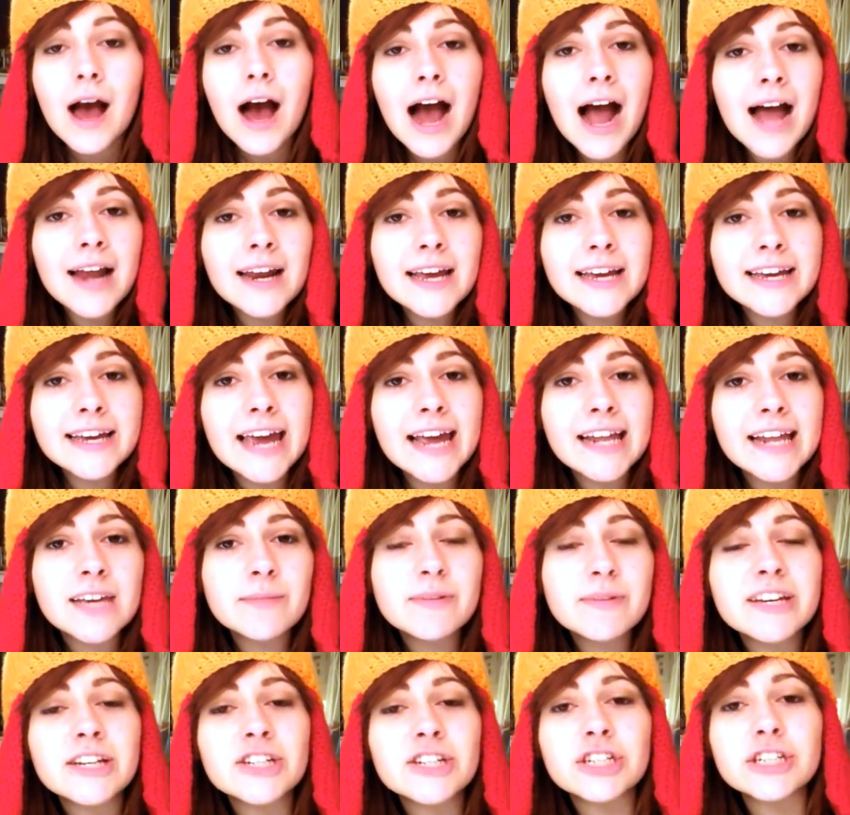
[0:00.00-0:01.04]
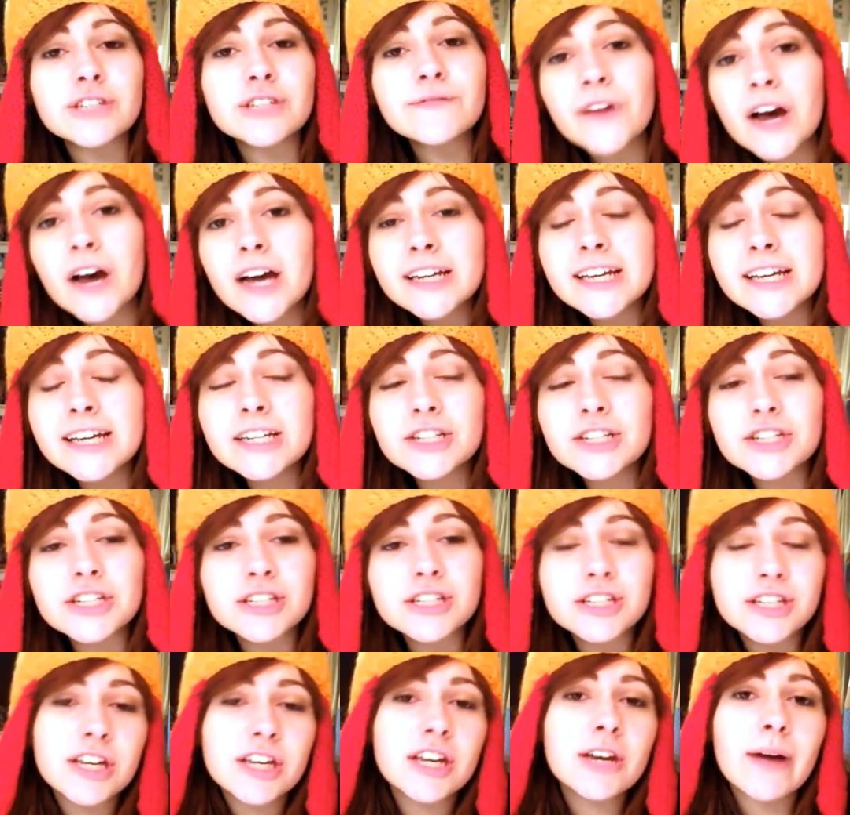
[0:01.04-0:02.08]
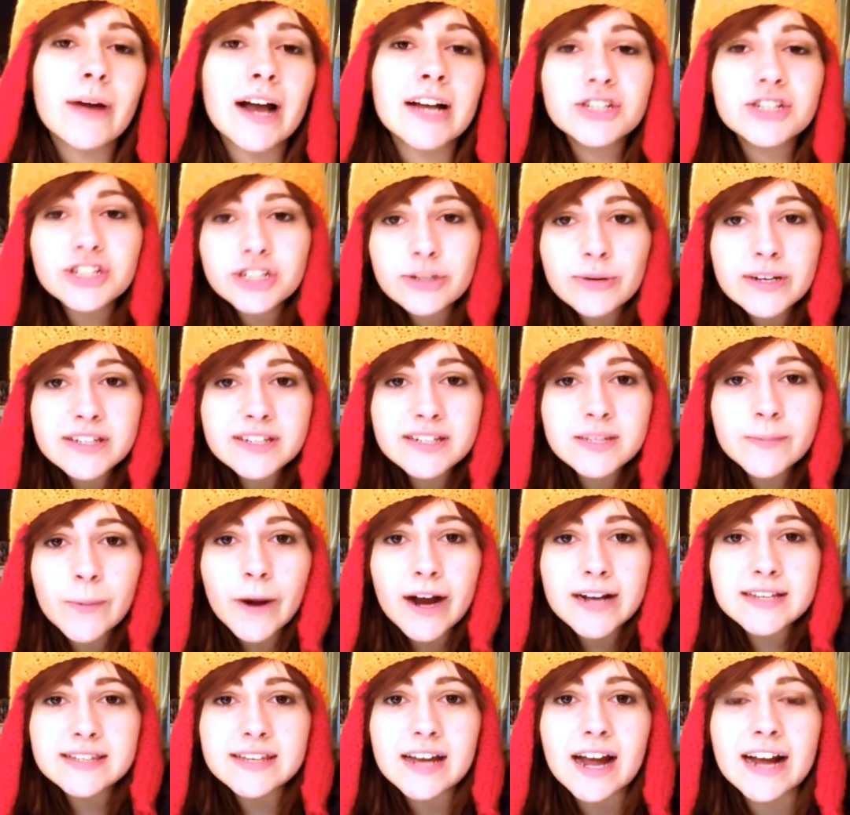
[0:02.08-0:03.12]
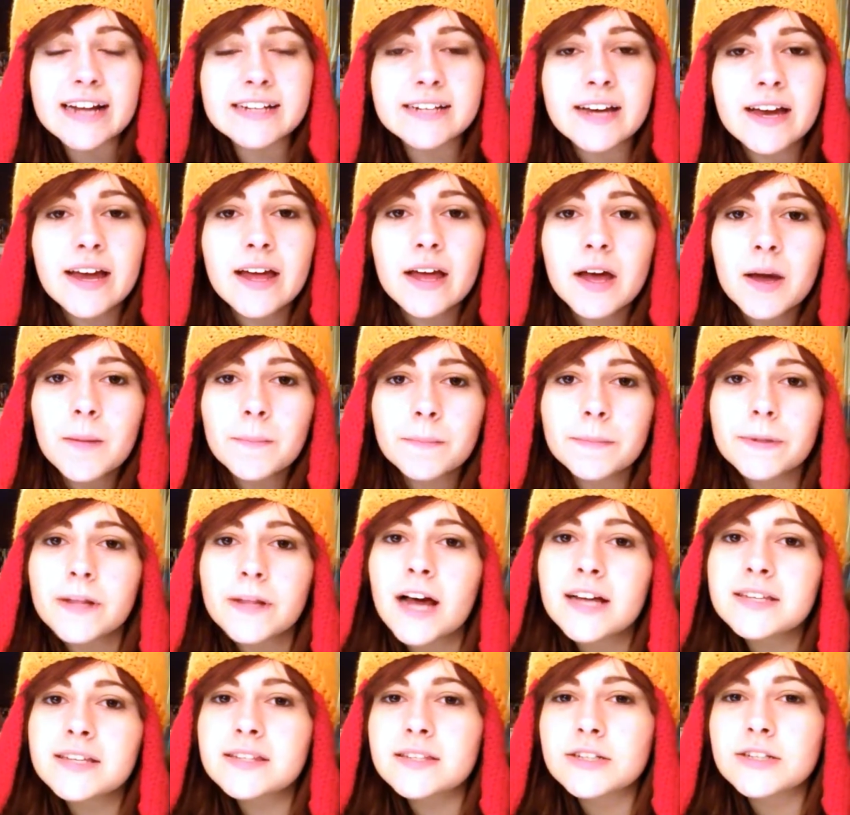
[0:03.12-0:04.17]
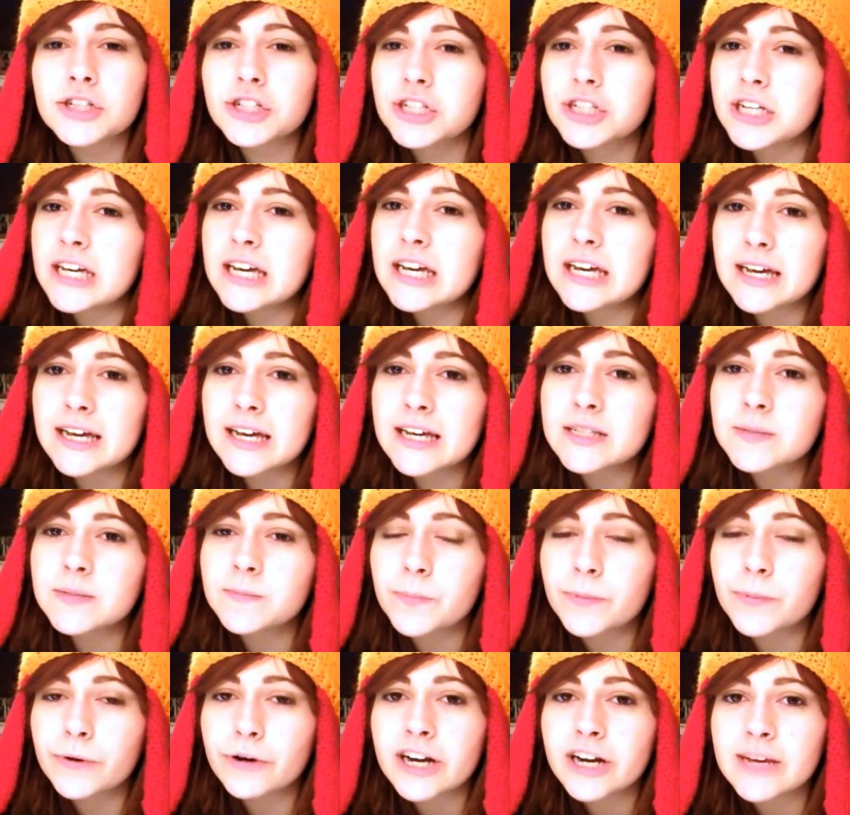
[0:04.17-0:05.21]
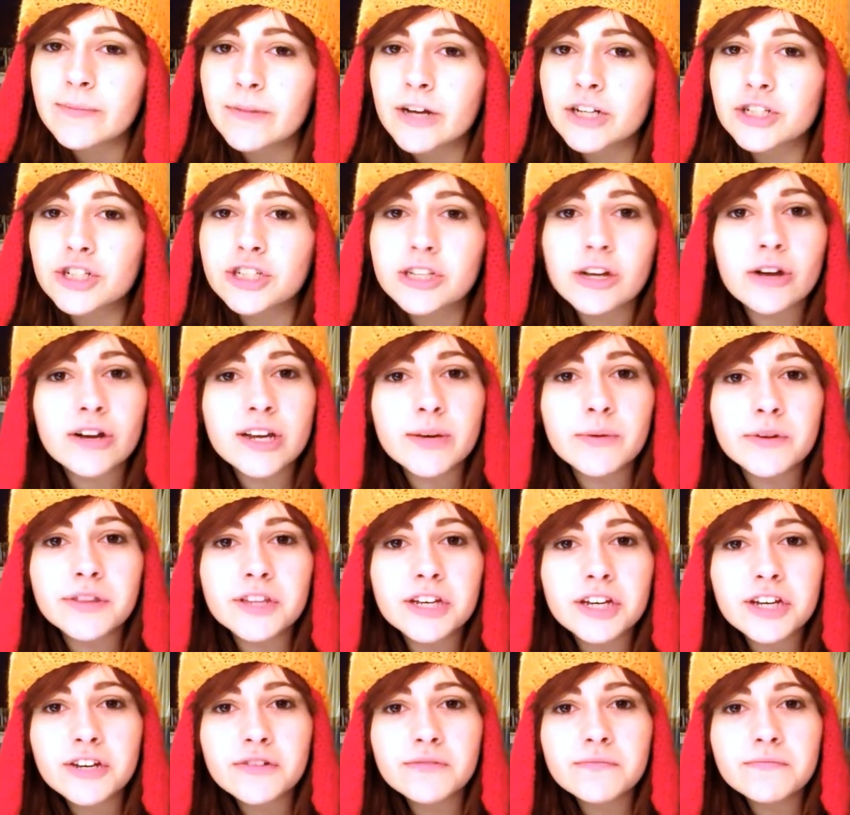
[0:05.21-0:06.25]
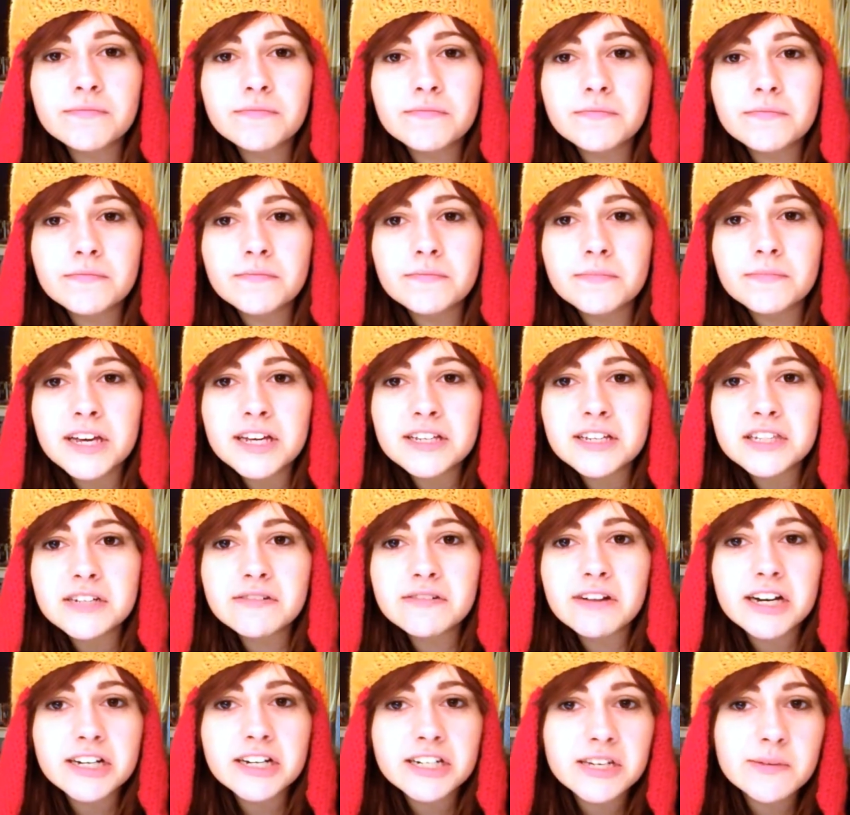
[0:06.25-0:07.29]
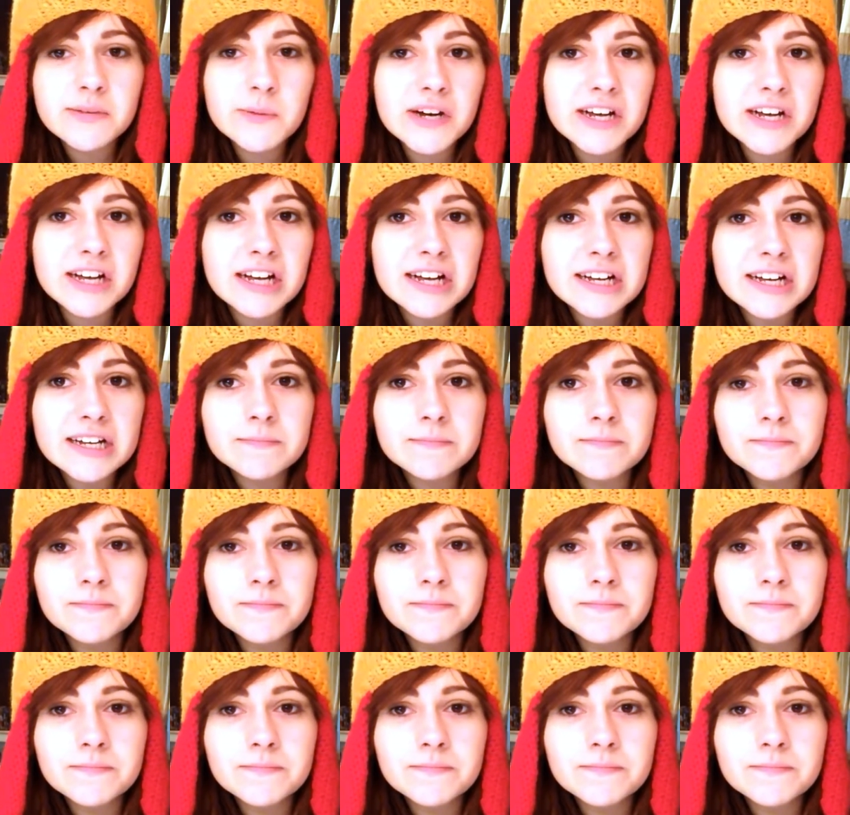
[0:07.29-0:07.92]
I like Kaylee because she's funny, she's cute, and she always sees the bright side. Plus, she is pretty much the only one that can make Serenity work.